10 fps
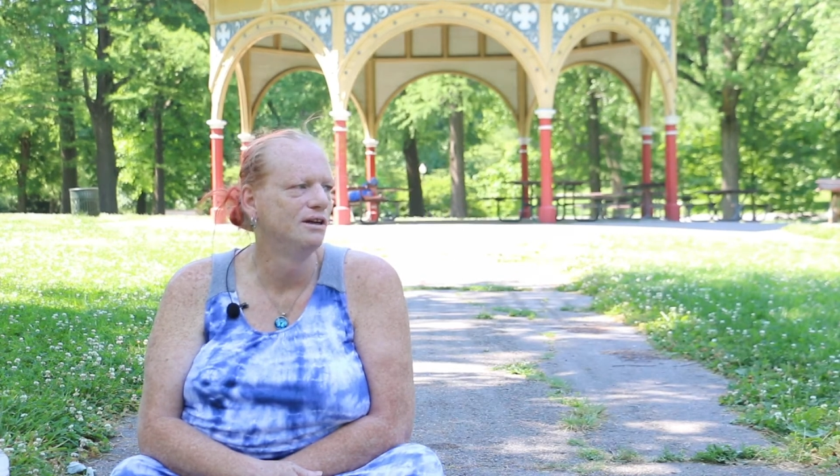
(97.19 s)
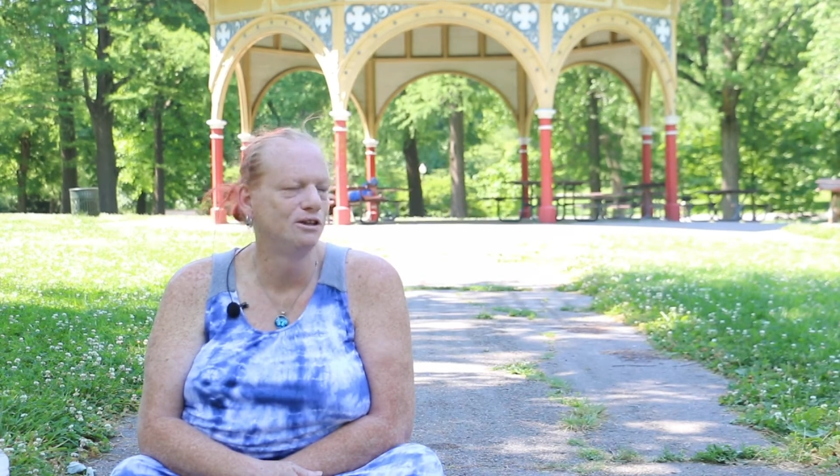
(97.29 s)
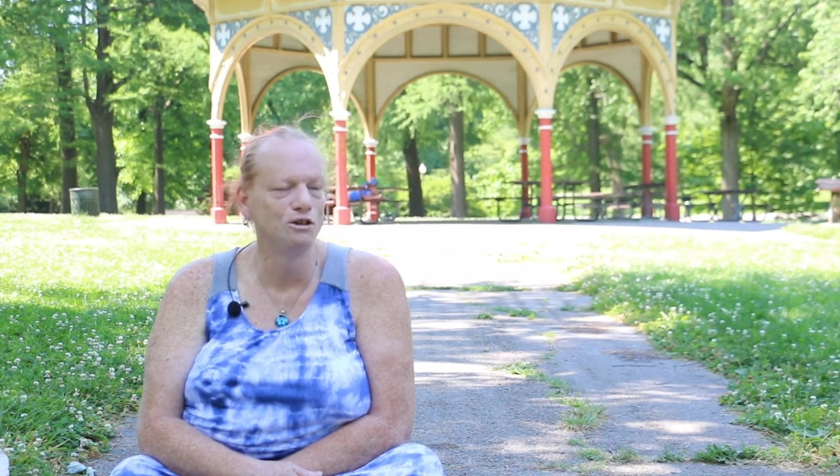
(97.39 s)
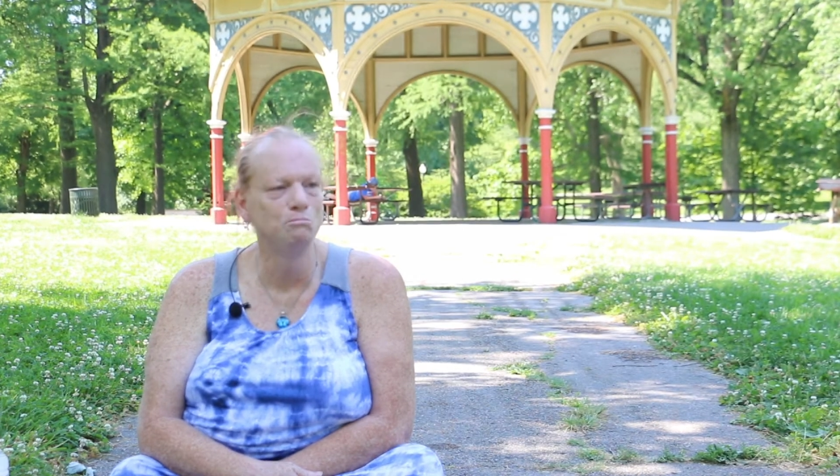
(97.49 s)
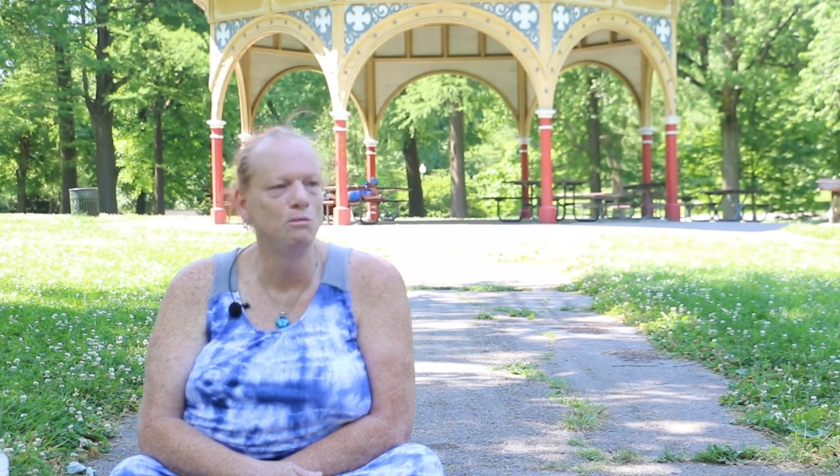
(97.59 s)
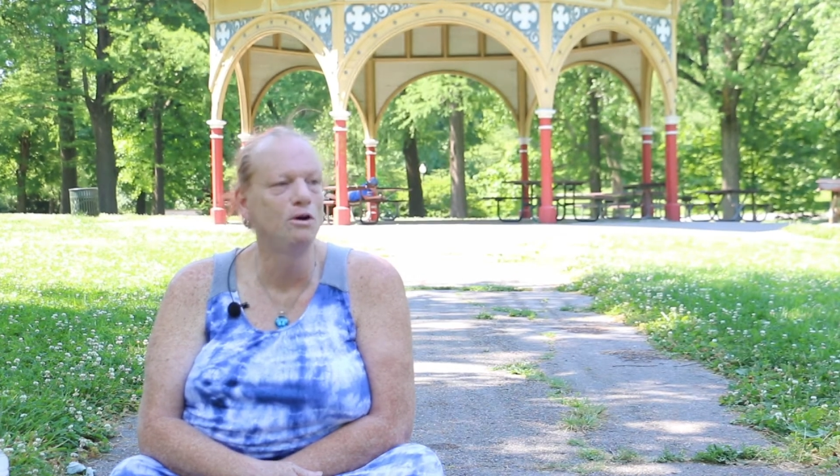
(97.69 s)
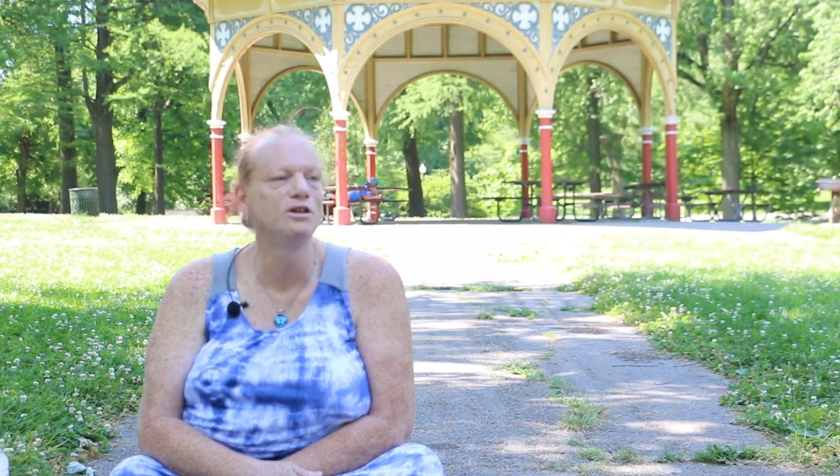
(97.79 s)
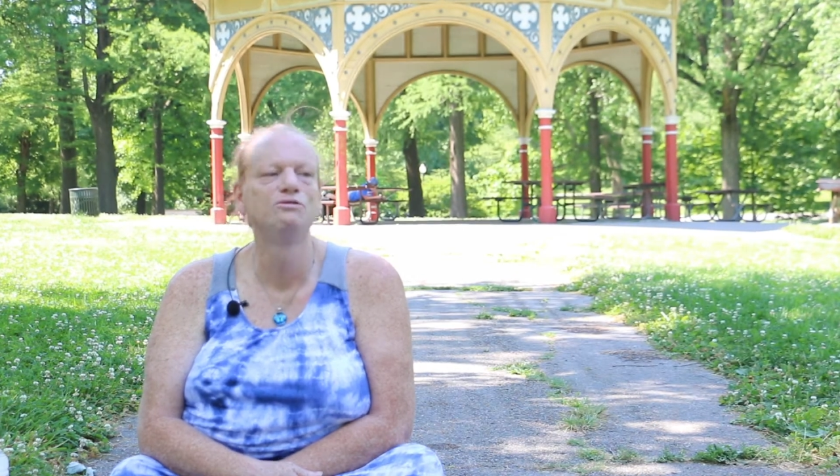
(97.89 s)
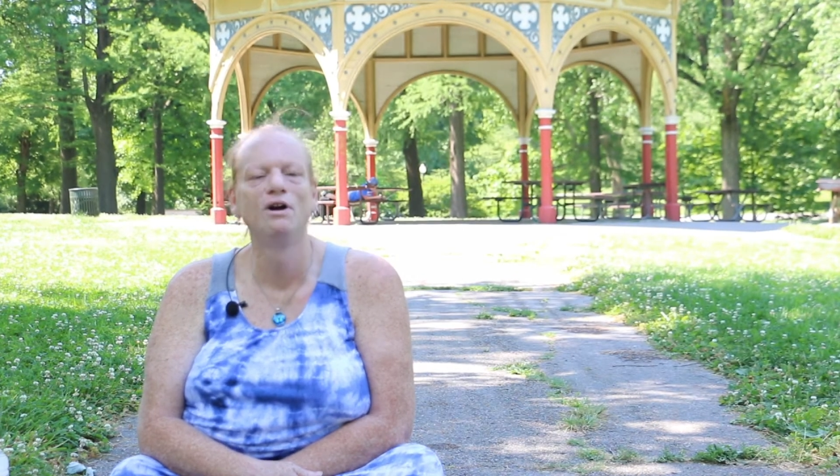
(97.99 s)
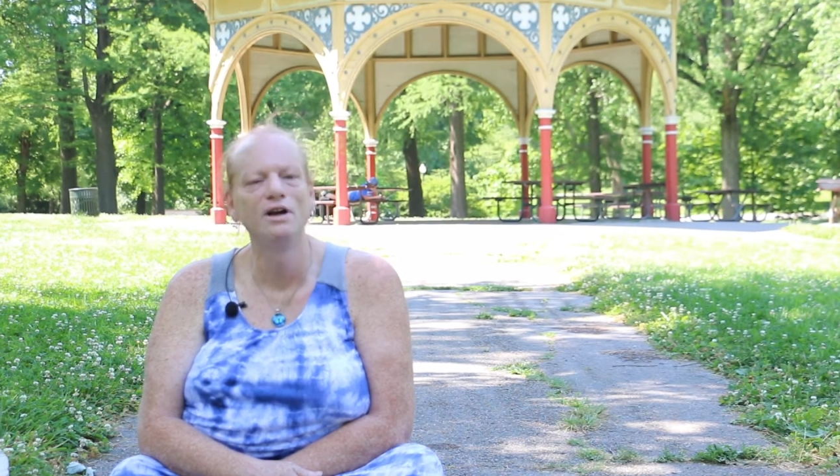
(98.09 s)
a little more
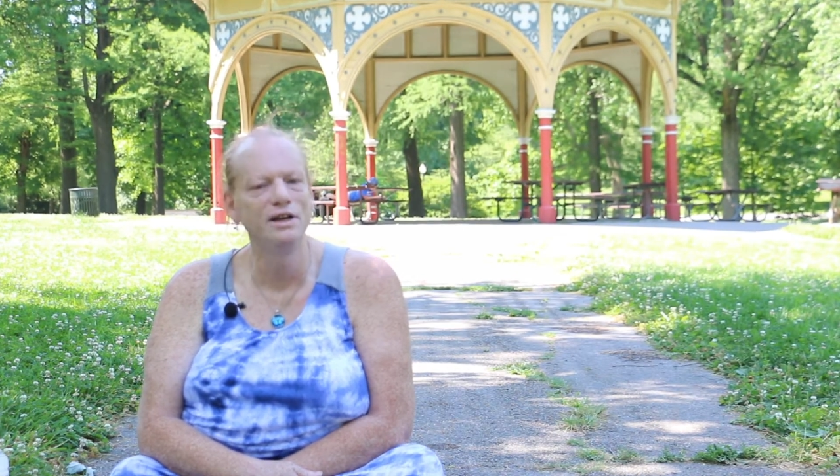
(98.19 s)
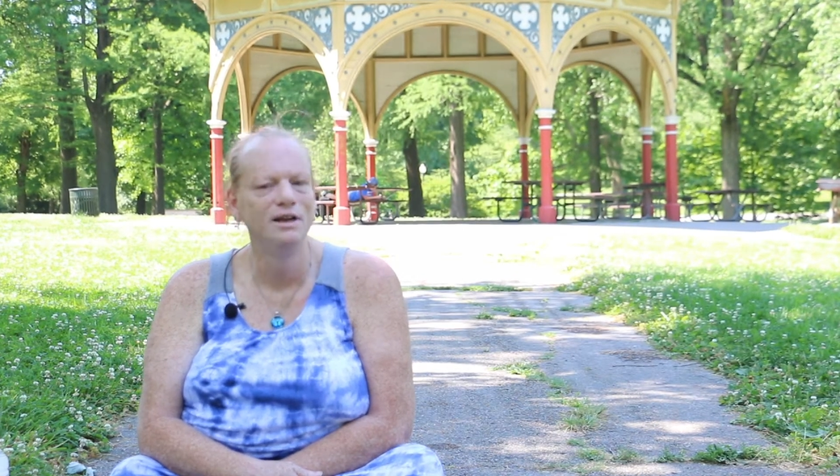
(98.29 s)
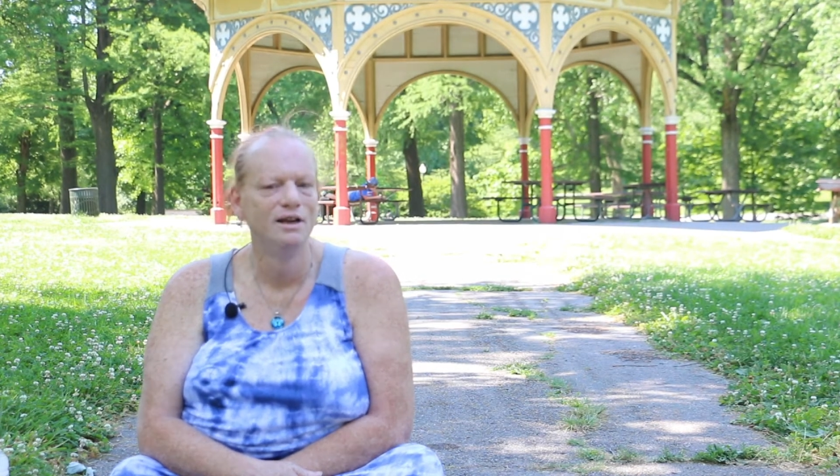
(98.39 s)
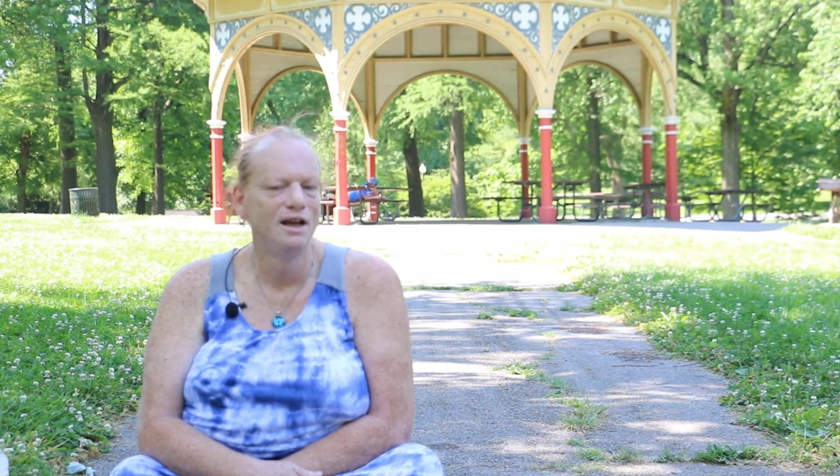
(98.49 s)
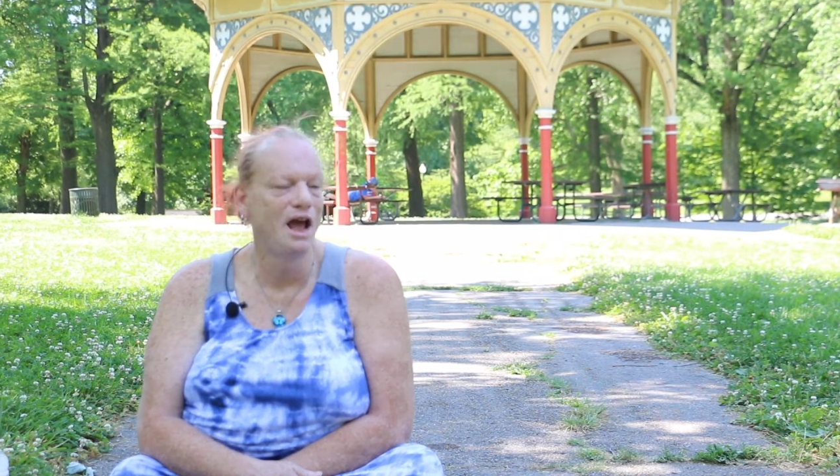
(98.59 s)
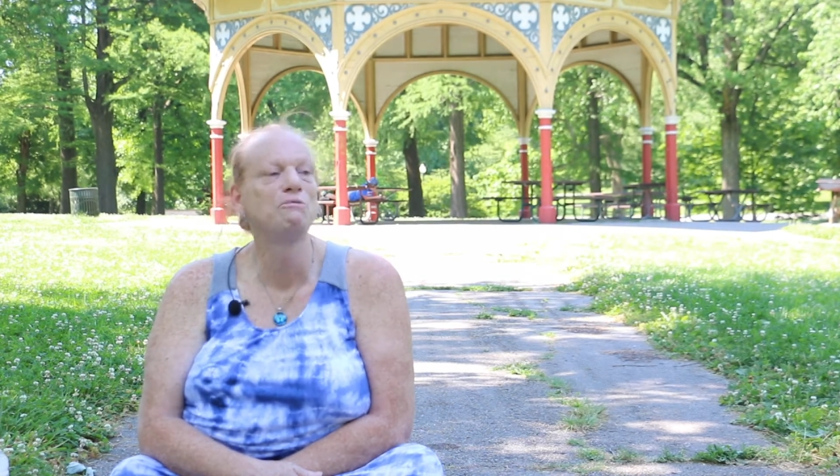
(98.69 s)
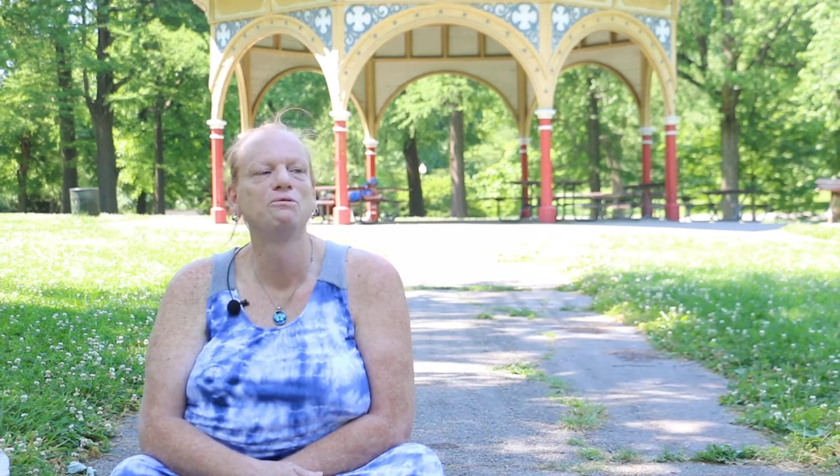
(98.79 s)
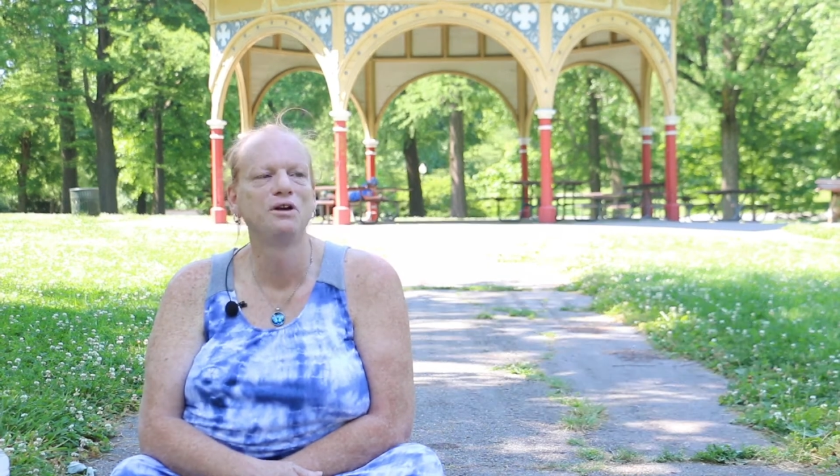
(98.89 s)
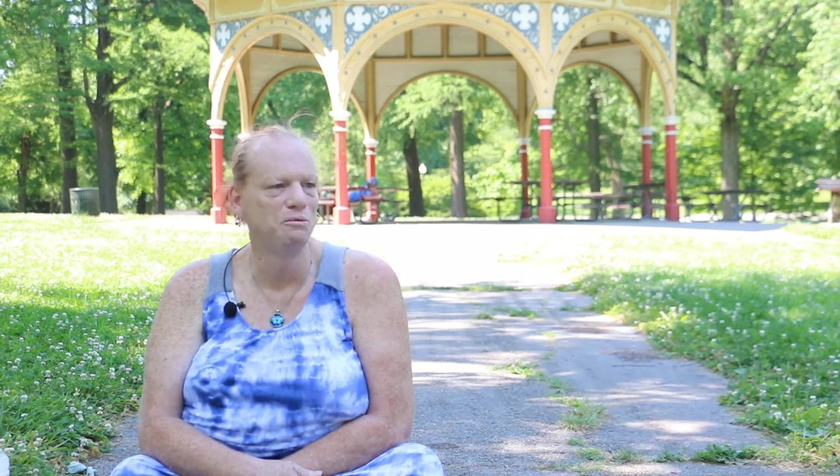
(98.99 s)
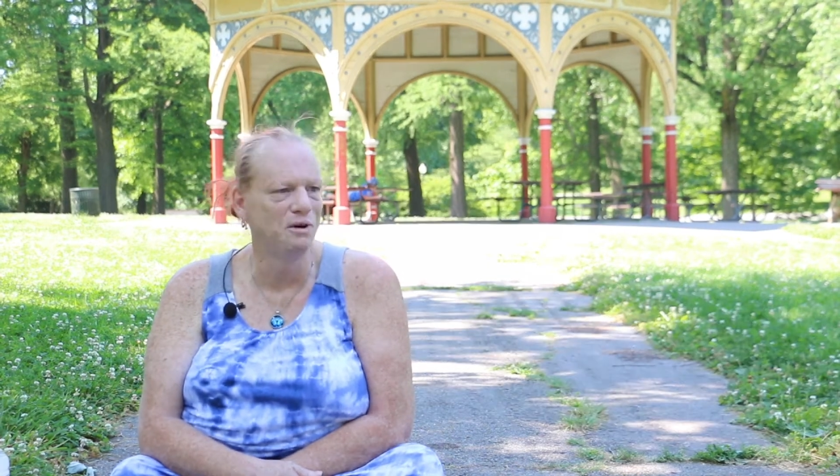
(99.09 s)
drug
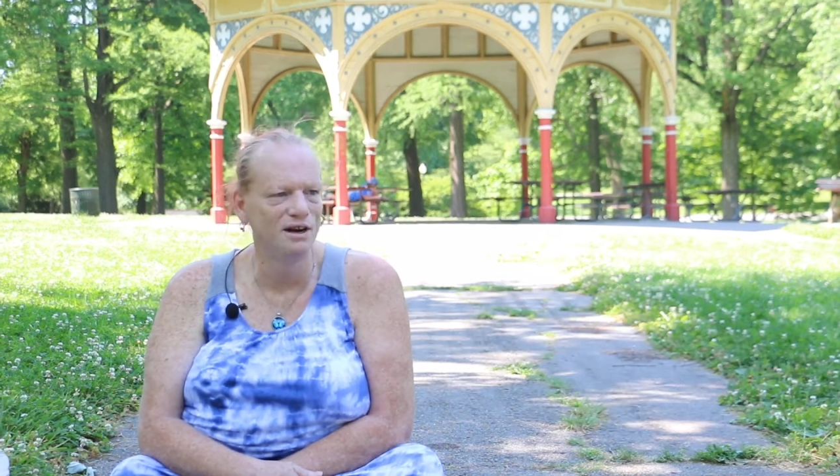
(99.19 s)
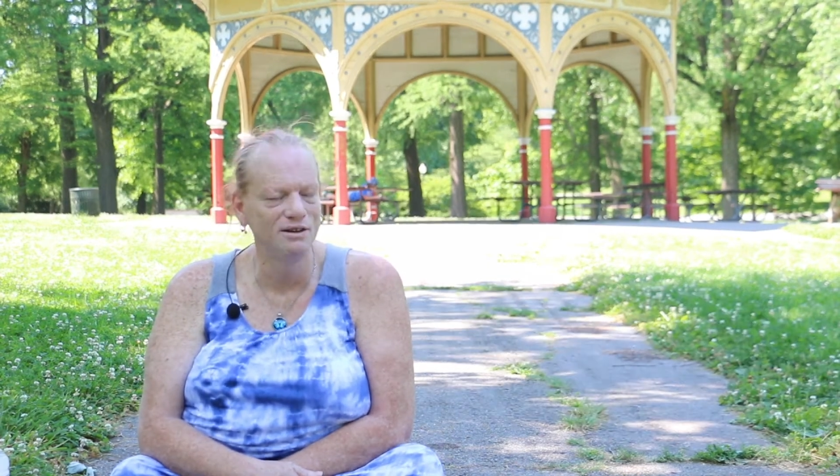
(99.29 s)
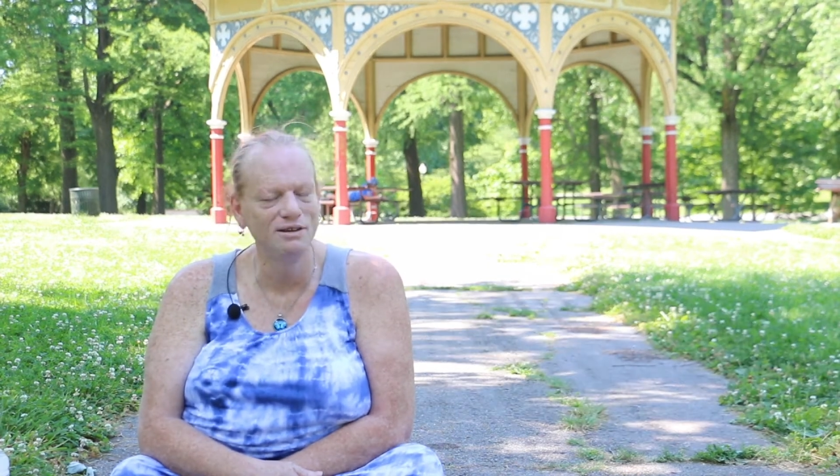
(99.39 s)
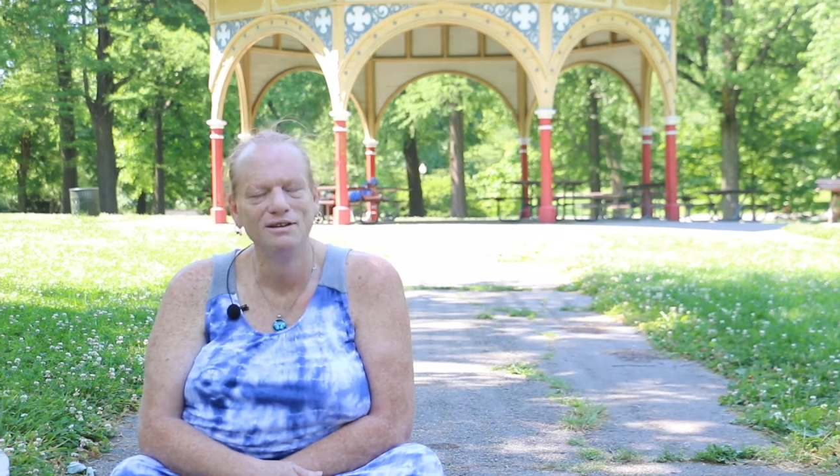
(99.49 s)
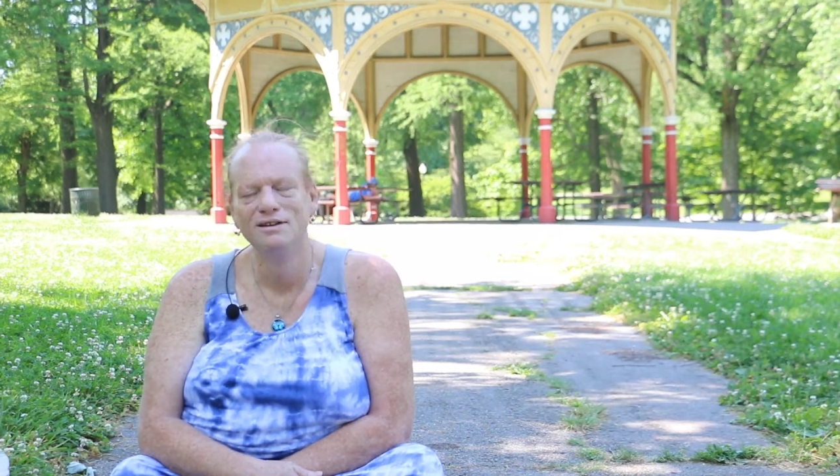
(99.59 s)
everywhere,